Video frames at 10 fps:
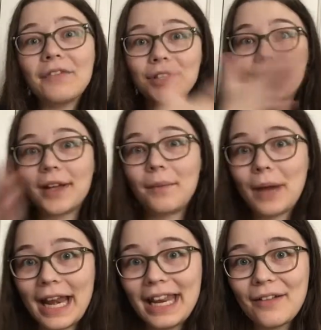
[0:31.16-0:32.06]
you've
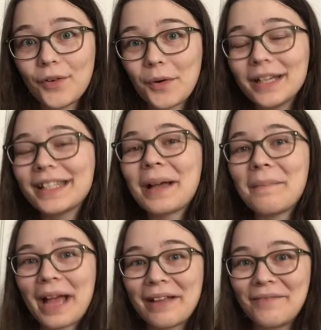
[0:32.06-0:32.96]
read it, of course, come
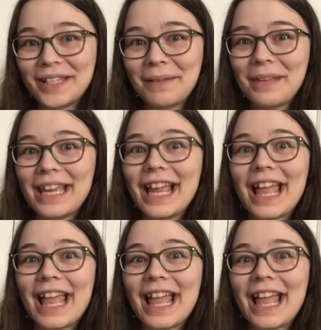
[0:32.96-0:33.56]
back and visit me